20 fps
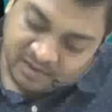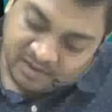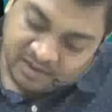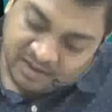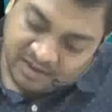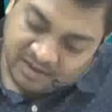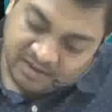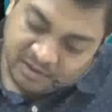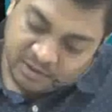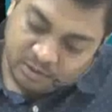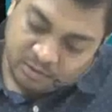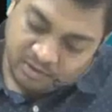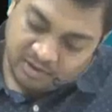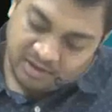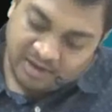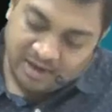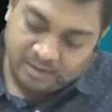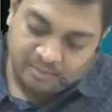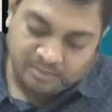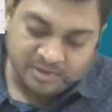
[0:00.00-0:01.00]
into
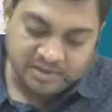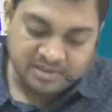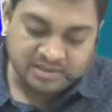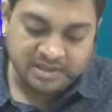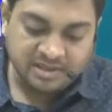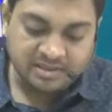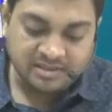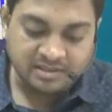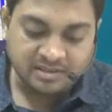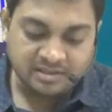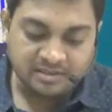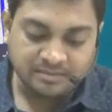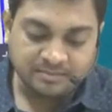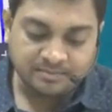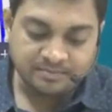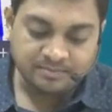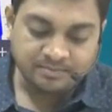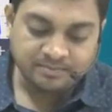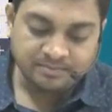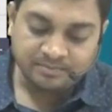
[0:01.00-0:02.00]
10%.
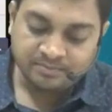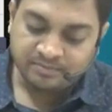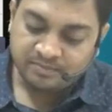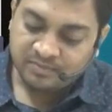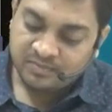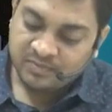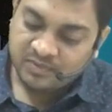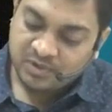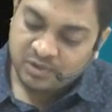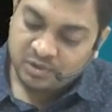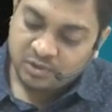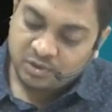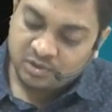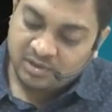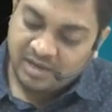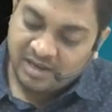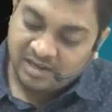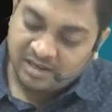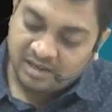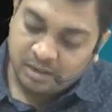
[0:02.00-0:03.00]
So
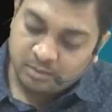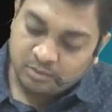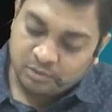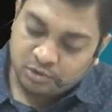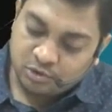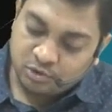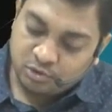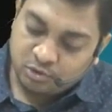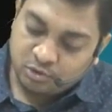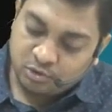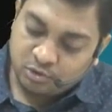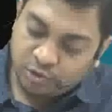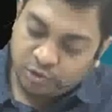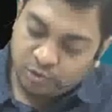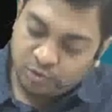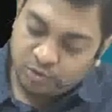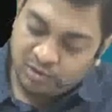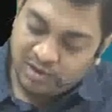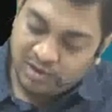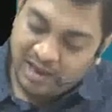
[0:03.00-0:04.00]
that comes to
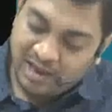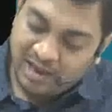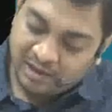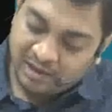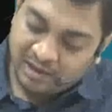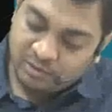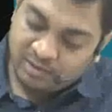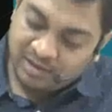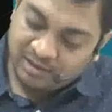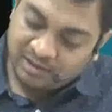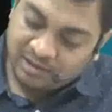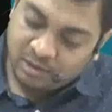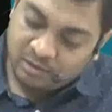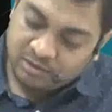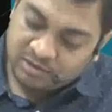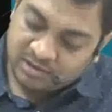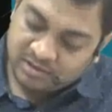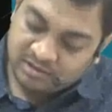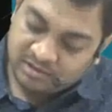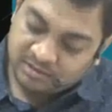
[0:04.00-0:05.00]

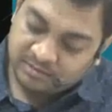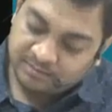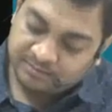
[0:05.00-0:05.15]
2,12,000.